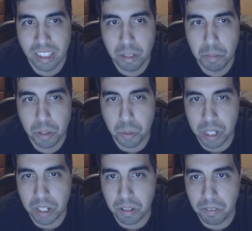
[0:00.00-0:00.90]
Number
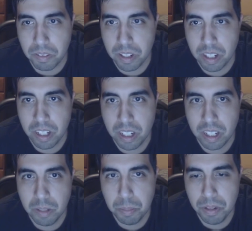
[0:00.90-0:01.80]
twelve.
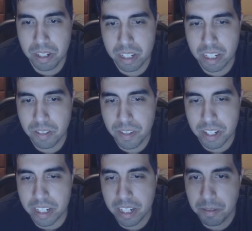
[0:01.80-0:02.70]
The President's
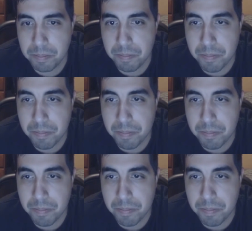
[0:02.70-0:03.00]
Visit.